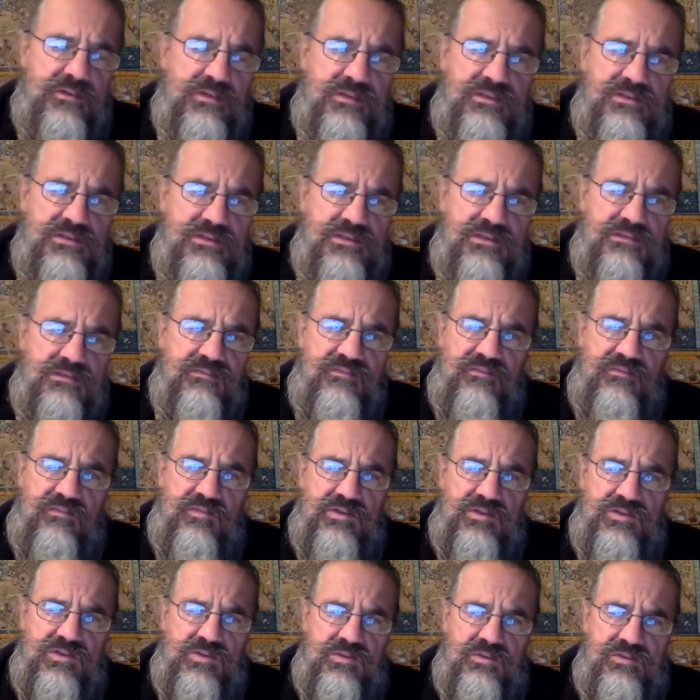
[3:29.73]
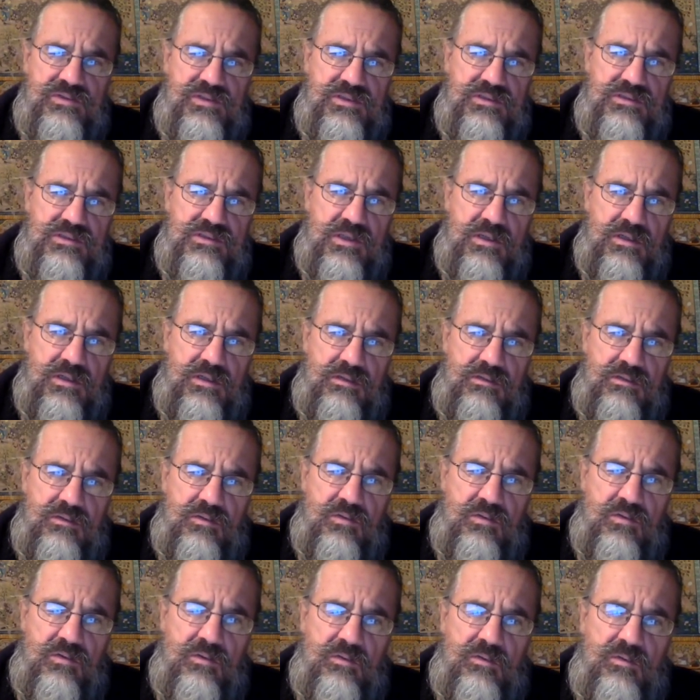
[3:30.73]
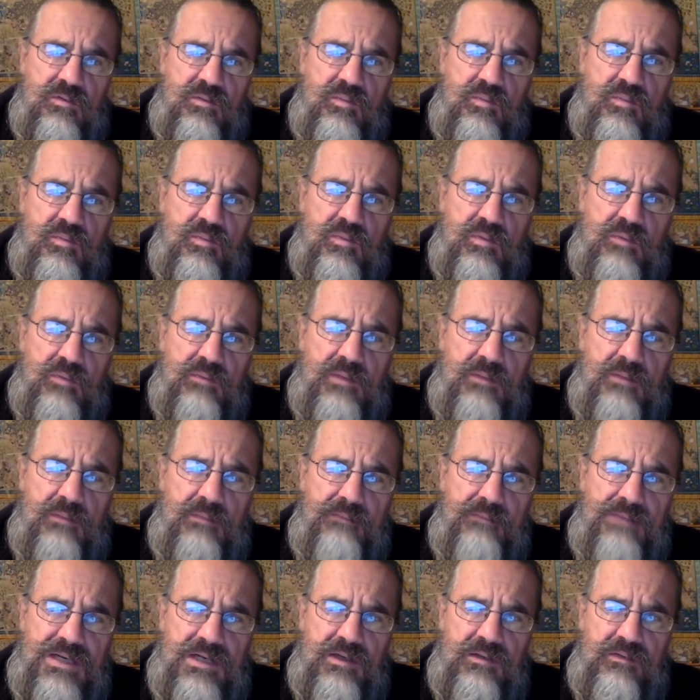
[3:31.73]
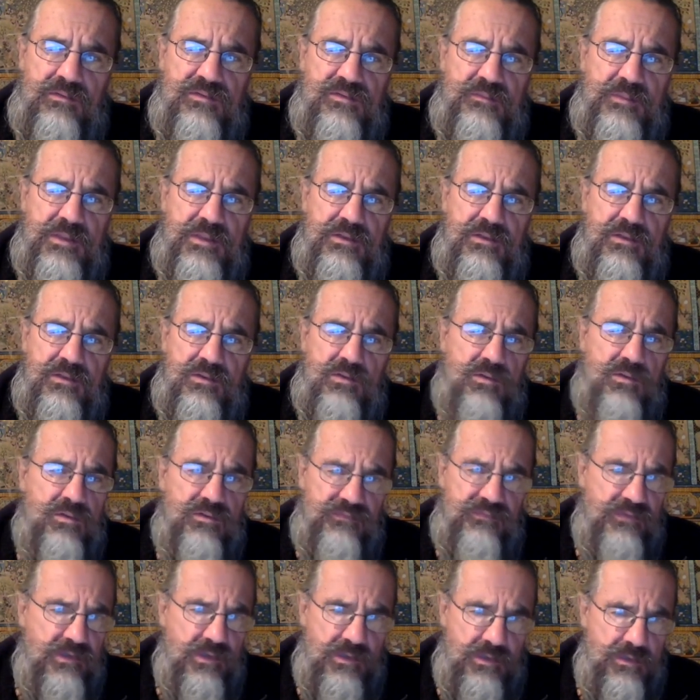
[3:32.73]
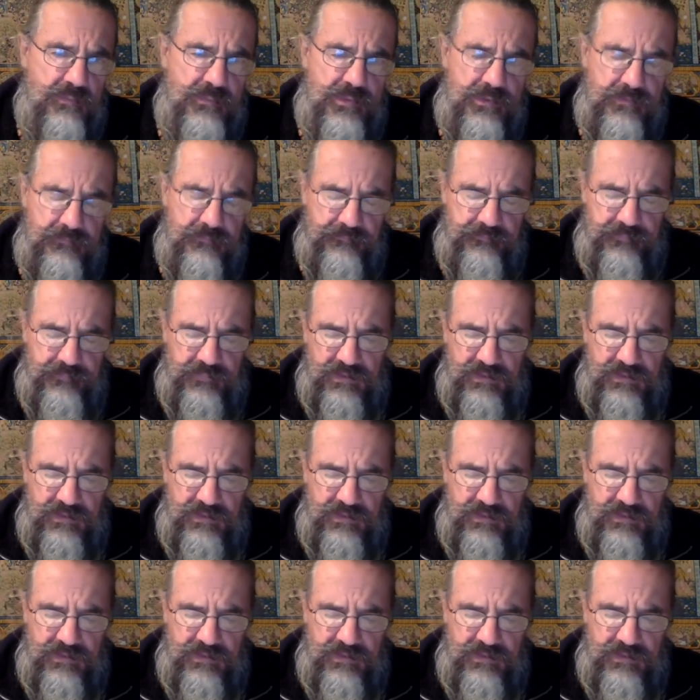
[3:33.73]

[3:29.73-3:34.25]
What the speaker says: These rituals are all bound by the law of karma,